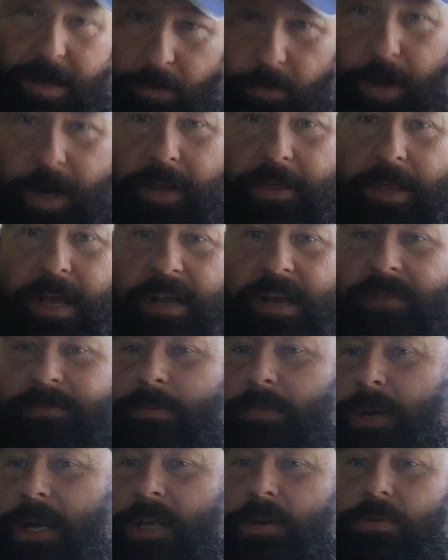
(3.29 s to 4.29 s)
I want to thank
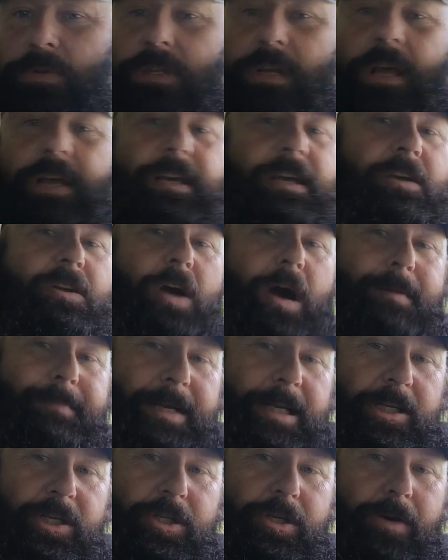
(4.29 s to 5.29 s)
everybody who's liking,
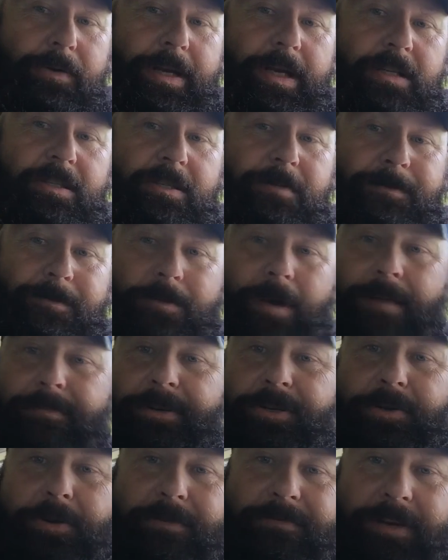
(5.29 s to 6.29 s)
commenting, sharing, and
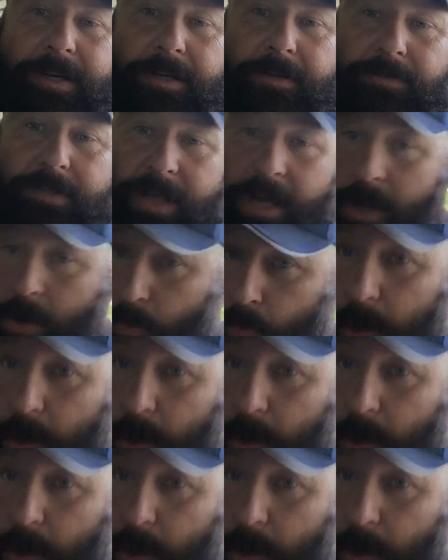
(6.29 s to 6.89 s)
subscribing to our videos.